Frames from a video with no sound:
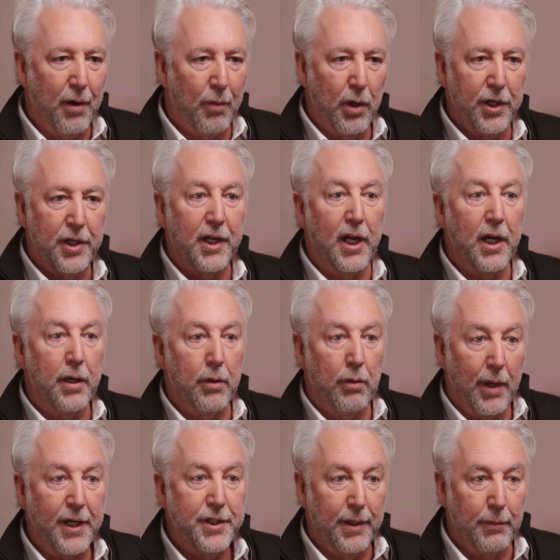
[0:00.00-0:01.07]
I wanted to get into
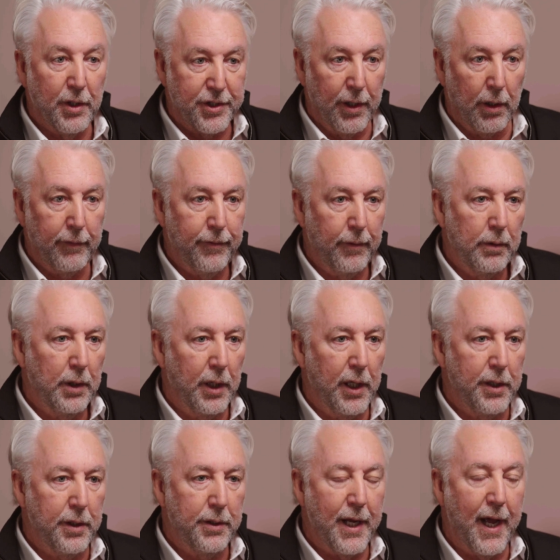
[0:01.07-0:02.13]
racing myself,
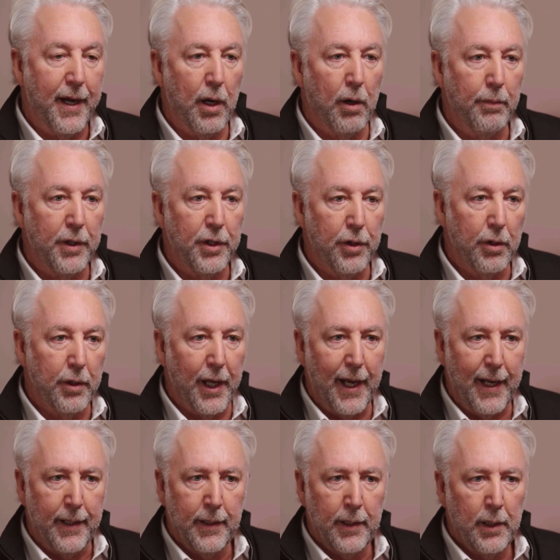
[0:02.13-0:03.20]
and Dad helped me do that.